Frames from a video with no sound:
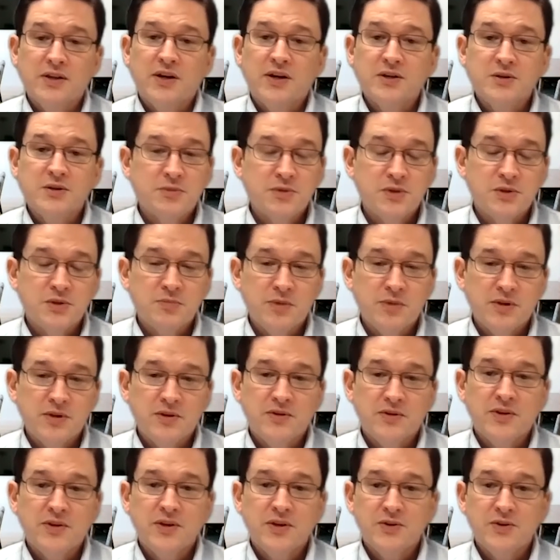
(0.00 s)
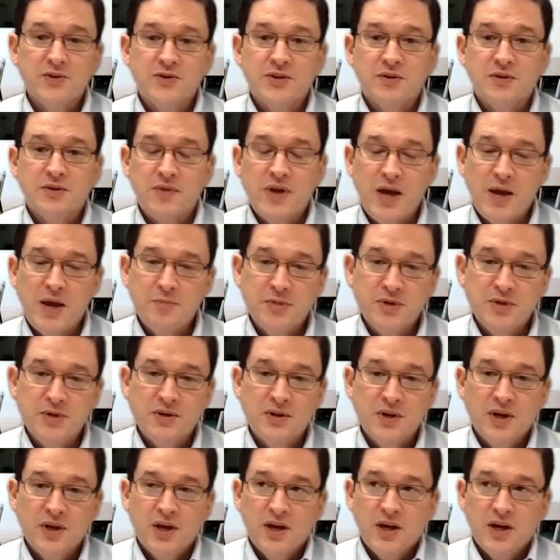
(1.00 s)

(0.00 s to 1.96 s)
there has been some other things that have happened.